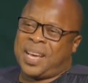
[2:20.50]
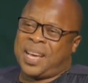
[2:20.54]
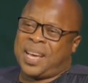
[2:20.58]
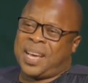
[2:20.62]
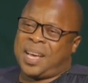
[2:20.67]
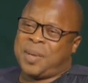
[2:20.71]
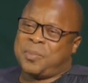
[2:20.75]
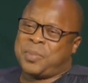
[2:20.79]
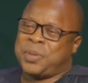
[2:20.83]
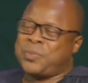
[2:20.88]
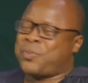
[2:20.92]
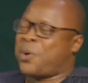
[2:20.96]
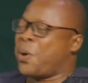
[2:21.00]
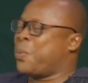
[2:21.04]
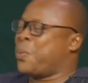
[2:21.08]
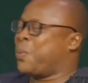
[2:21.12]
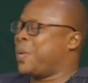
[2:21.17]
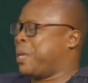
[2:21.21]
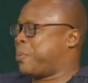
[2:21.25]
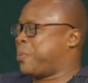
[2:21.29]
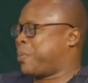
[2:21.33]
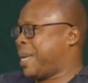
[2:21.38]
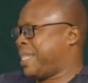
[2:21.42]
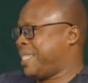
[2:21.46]
Before
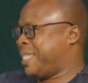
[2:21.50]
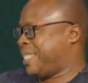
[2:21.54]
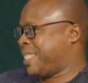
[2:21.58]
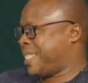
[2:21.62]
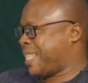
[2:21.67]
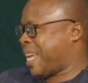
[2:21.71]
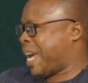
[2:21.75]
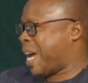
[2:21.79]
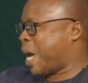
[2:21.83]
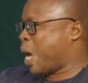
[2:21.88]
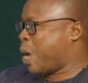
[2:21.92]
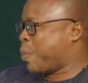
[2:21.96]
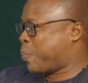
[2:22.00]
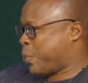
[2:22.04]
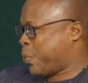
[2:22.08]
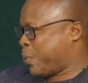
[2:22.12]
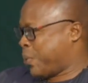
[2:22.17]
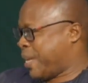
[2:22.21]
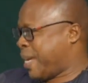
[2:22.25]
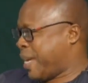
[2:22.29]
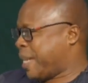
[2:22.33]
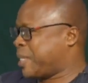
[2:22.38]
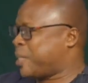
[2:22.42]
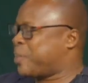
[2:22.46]
we register a
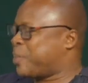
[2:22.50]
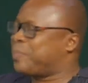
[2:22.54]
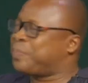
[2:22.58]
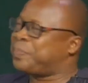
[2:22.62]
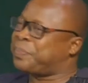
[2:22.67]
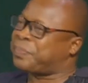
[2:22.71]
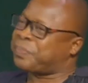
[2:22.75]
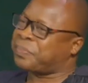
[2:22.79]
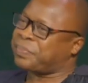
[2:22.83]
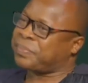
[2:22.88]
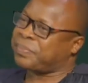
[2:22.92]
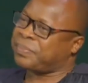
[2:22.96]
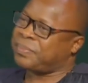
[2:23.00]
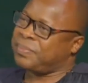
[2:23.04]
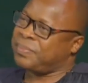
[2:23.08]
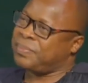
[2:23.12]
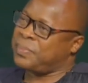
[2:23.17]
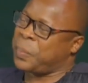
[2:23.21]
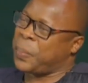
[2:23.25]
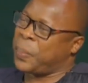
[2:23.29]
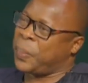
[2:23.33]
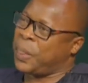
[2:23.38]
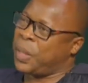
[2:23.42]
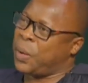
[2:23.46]
product,
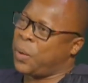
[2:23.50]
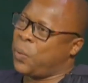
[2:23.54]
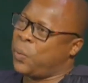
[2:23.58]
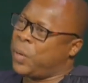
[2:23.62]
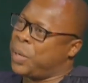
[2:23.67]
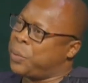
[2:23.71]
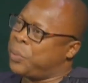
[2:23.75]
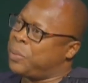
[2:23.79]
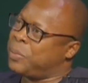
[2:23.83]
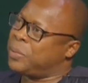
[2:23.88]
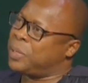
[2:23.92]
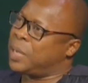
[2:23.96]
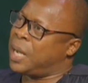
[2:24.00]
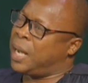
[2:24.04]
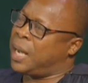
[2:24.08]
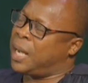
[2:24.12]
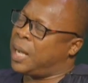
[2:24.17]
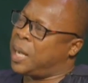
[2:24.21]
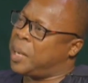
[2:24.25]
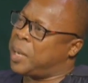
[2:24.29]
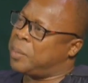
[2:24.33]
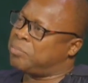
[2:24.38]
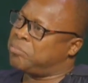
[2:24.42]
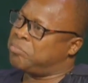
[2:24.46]
we
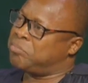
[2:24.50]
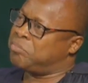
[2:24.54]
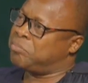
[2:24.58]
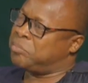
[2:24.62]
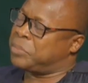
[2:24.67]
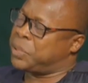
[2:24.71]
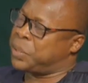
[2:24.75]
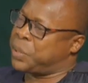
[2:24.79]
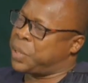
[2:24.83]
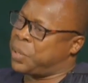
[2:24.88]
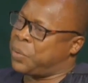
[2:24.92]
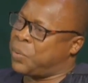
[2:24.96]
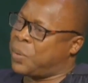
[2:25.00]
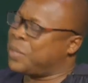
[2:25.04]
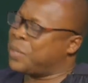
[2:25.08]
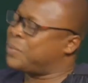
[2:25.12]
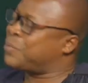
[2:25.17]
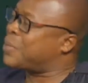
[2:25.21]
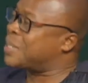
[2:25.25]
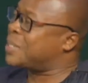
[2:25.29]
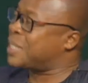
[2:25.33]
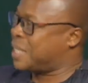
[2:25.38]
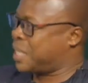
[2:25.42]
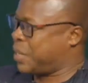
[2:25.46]

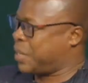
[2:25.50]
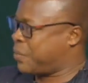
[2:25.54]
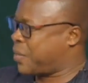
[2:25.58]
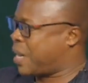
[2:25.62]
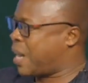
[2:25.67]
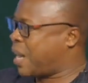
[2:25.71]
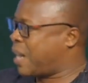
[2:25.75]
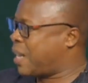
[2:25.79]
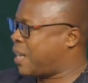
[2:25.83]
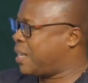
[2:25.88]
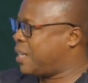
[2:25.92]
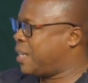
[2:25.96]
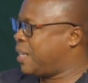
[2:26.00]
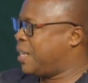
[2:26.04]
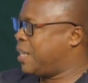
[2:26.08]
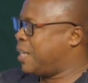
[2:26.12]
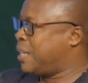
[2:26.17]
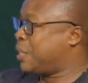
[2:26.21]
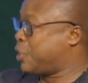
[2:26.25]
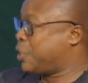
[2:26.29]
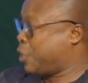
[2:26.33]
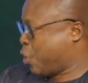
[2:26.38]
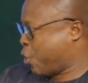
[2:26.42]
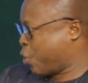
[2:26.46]
request for several
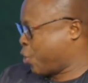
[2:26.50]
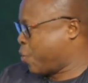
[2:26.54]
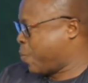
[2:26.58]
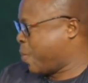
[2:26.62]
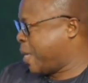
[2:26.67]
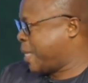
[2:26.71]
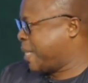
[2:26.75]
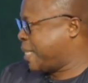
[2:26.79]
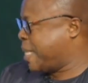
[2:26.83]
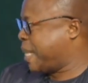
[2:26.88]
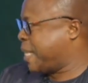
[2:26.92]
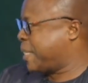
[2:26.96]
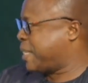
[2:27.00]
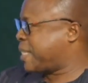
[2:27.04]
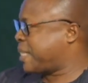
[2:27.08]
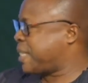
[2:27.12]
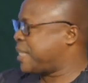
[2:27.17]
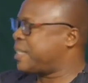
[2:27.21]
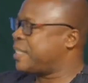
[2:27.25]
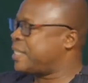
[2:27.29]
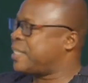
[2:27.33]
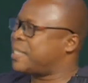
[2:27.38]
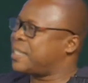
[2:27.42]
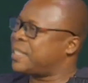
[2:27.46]

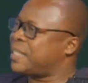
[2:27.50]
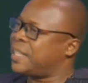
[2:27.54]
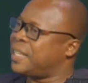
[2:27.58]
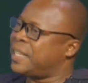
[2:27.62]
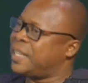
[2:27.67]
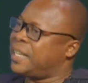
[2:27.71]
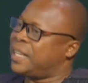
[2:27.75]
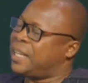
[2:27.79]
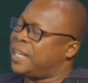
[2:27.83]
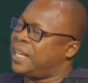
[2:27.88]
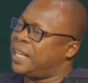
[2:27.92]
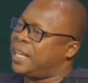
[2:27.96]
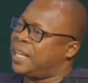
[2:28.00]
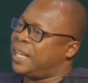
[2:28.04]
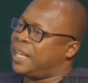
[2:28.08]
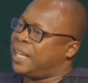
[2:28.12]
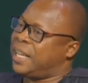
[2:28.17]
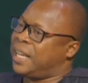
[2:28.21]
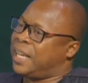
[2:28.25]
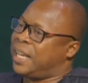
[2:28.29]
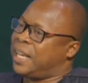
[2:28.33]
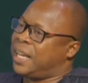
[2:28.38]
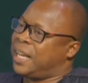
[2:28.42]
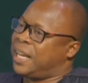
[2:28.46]
documentations.
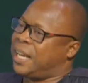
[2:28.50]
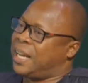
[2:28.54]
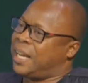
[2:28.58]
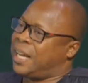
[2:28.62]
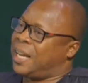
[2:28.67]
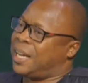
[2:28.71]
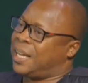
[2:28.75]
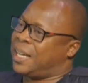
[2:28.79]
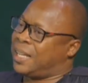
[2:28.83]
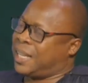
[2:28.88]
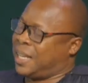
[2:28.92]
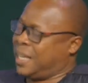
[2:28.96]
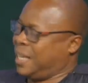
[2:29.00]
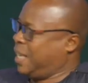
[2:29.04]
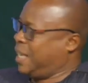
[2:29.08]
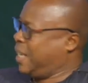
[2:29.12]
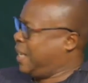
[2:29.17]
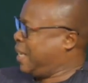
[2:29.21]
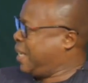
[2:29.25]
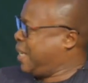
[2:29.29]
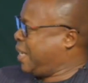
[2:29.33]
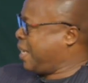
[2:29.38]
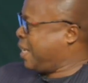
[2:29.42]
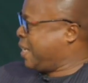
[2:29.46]

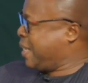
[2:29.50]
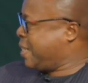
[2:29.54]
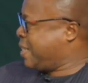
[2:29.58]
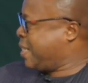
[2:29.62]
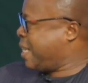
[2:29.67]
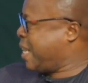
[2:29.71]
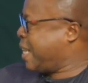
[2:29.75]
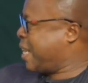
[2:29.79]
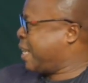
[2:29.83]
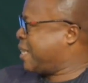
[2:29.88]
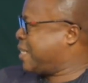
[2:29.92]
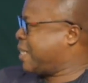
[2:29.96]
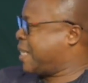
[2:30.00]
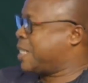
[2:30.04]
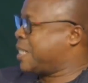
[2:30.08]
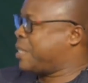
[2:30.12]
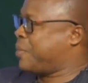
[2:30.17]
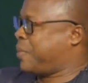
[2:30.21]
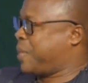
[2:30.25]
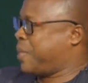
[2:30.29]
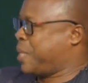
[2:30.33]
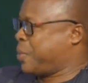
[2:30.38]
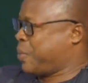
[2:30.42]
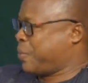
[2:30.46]
Key is the
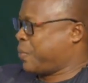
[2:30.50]
certificate of